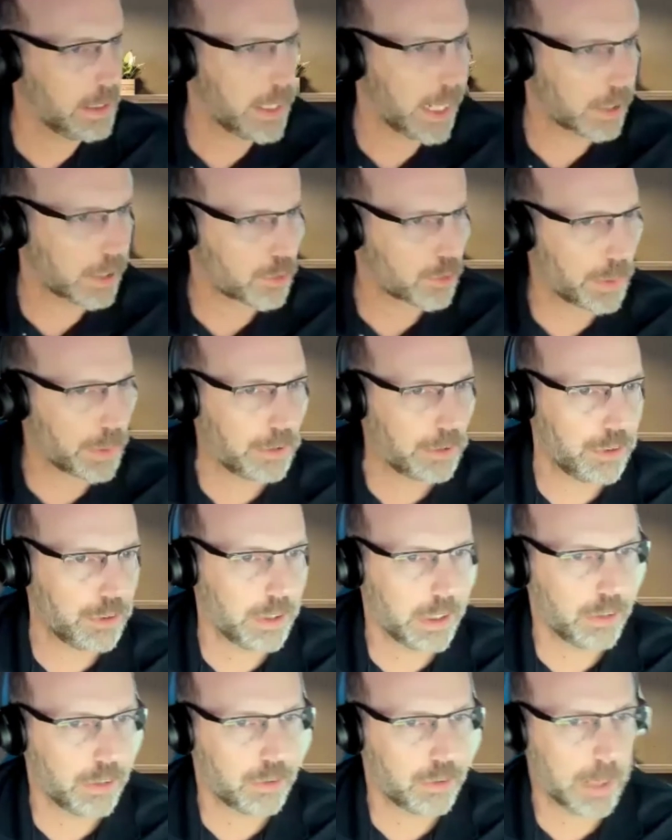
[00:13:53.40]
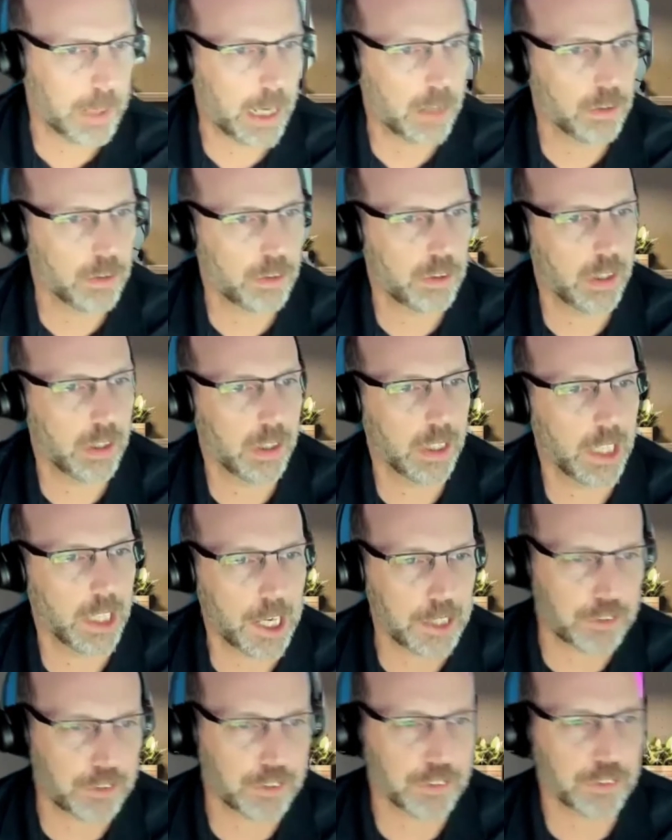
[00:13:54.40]
next question is about
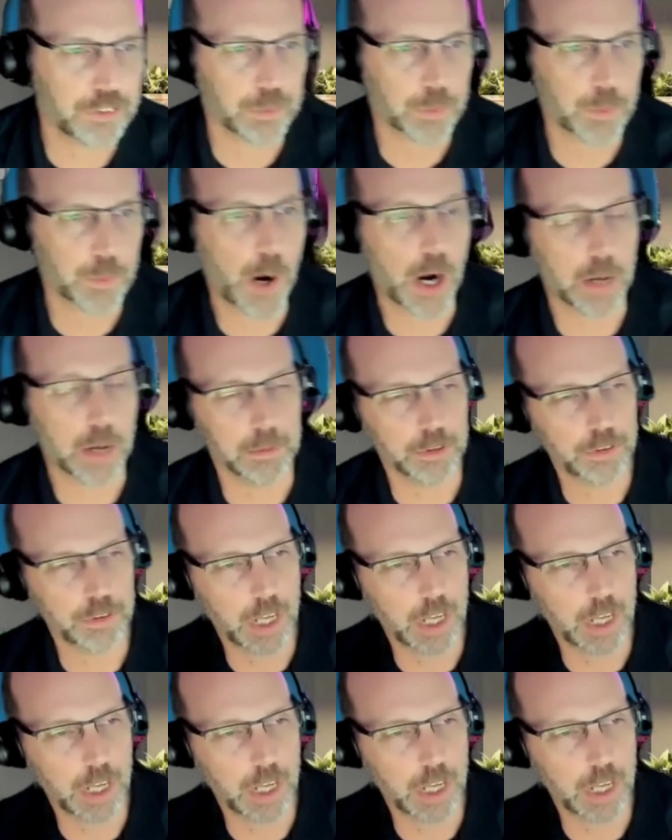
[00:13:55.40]
license requirements.